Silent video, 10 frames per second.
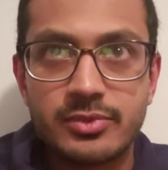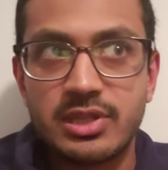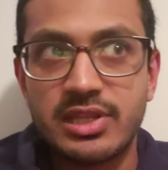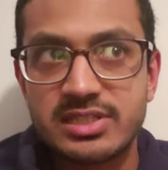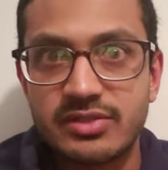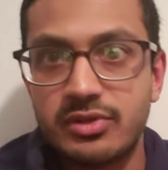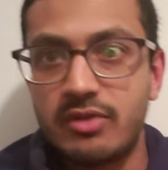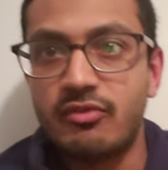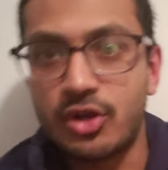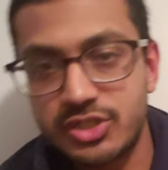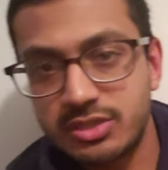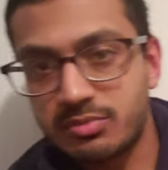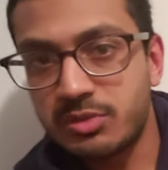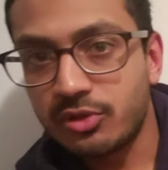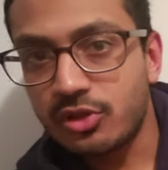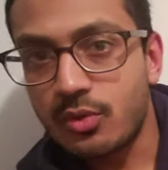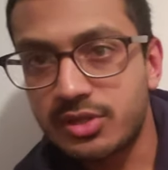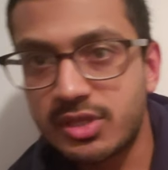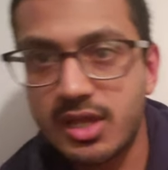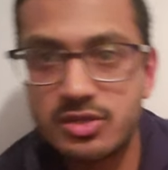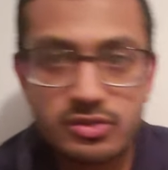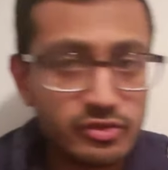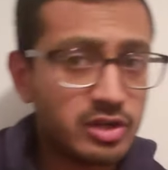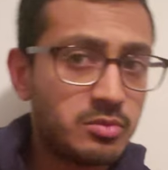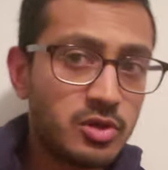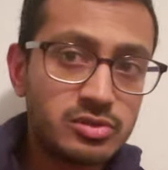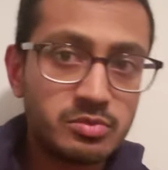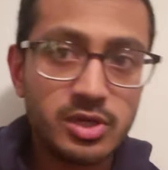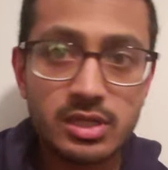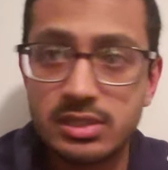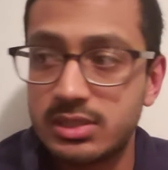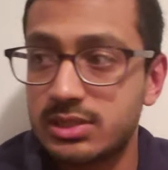less of an aversion to people knowing that I use pheromones, but